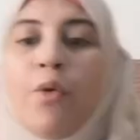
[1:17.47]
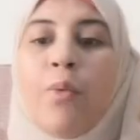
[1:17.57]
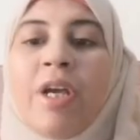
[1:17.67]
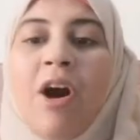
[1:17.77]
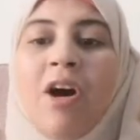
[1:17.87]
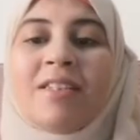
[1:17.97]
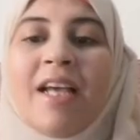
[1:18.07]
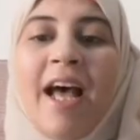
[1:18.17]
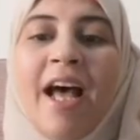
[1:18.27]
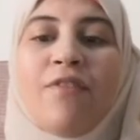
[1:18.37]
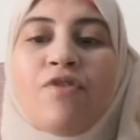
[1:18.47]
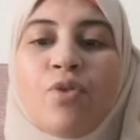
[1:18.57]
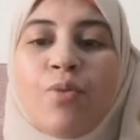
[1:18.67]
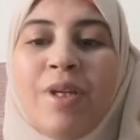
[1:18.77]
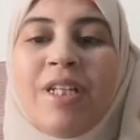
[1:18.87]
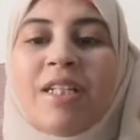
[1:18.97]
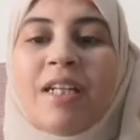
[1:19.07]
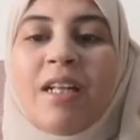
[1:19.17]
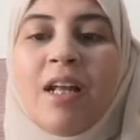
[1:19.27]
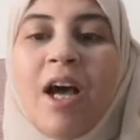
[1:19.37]
We can't have
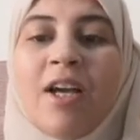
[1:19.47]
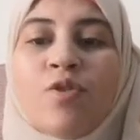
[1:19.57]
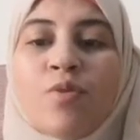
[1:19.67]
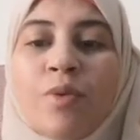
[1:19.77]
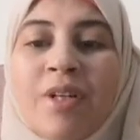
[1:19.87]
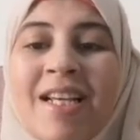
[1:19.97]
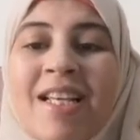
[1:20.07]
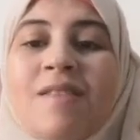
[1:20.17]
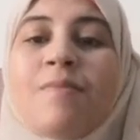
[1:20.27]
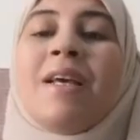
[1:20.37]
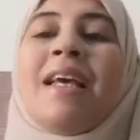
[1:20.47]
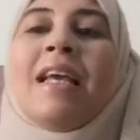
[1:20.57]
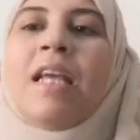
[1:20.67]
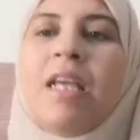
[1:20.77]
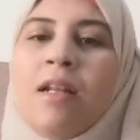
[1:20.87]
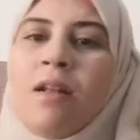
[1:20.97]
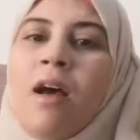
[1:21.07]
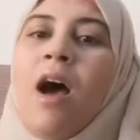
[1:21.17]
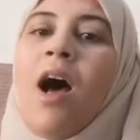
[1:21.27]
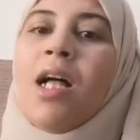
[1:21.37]
geometrical isomerism in
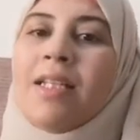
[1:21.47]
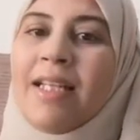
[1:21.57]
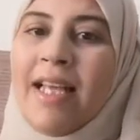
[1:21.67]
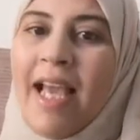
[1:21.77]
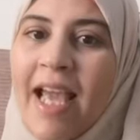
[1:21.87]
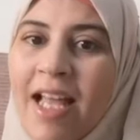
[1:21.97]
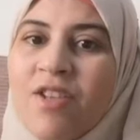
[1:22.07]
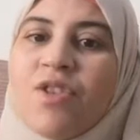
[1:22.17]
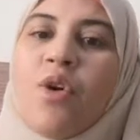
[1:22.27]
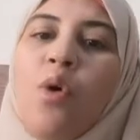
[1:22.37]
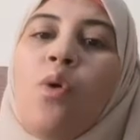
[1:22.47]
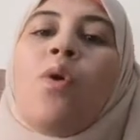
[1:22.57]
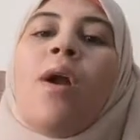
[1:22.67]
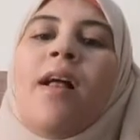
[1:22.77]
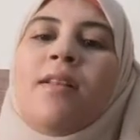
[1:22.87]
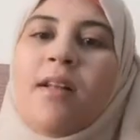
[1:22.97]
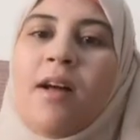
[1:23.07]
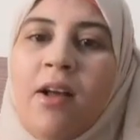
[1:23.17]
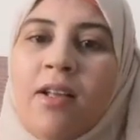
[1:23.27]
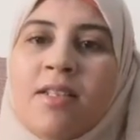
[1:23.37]
alkanes or
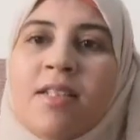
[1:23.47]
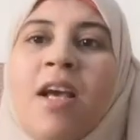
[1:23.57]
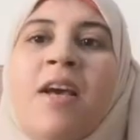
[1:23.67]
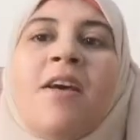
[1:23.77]
alkynes.